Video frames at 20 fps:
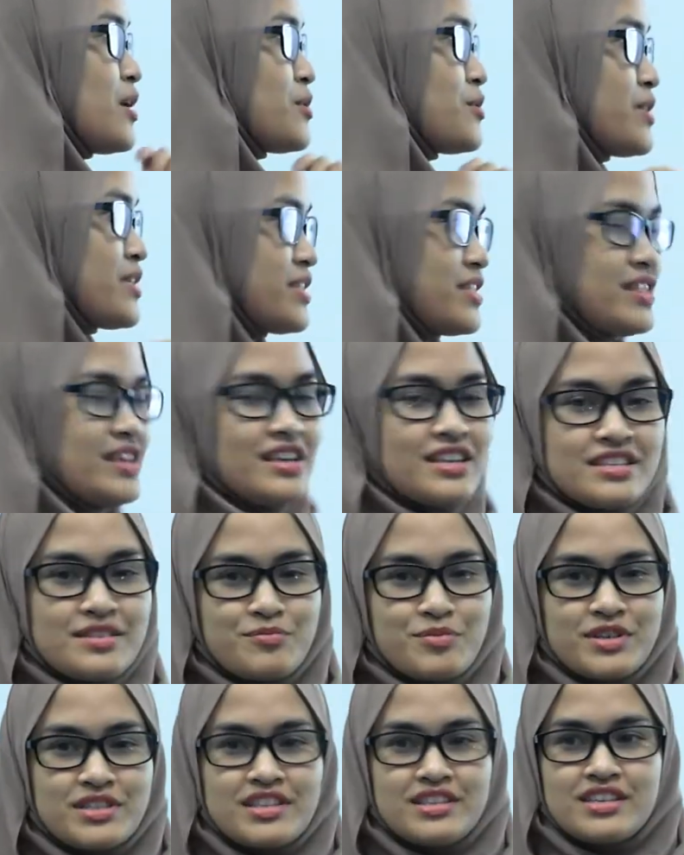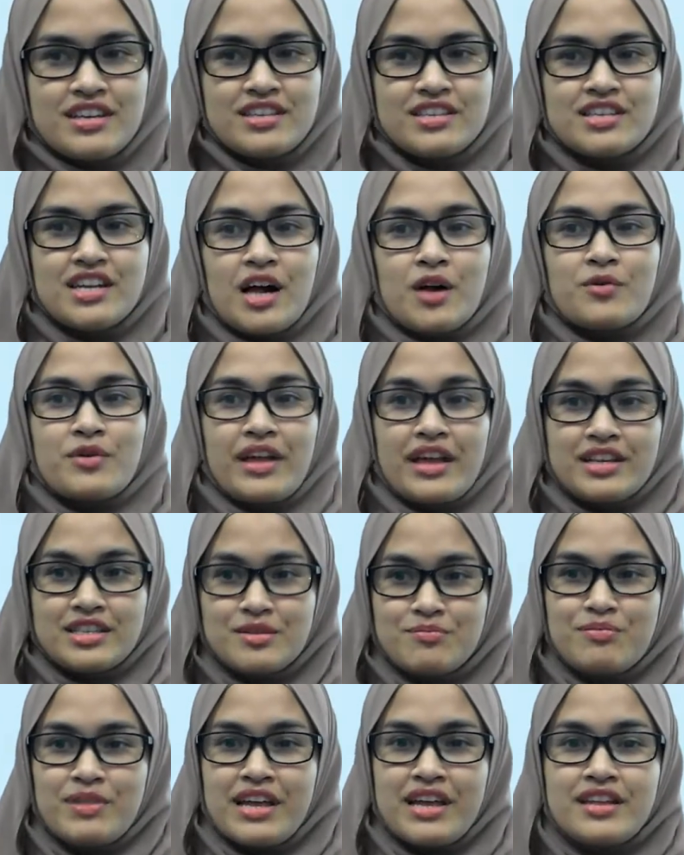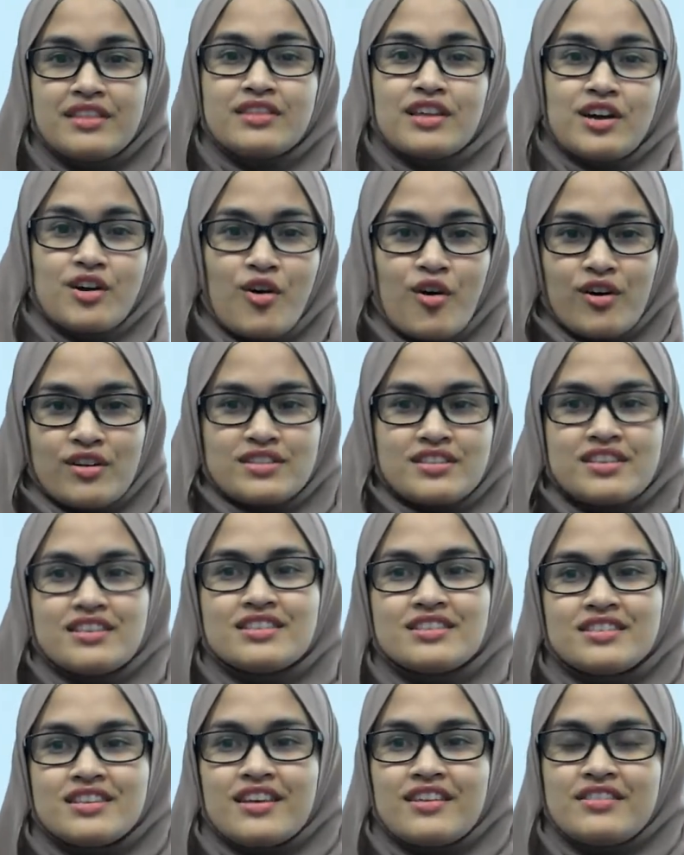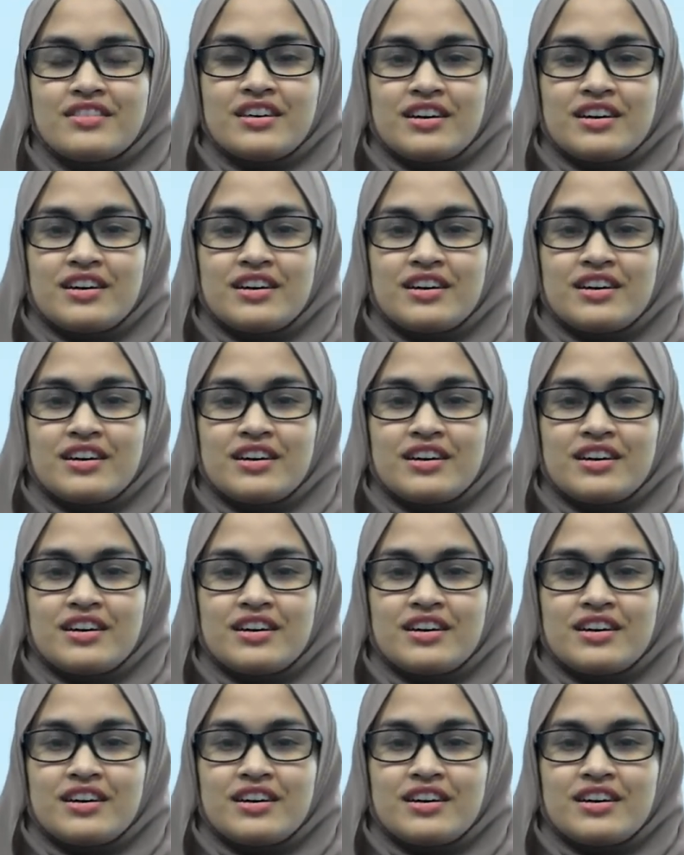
with this presentation, I will explain the causes,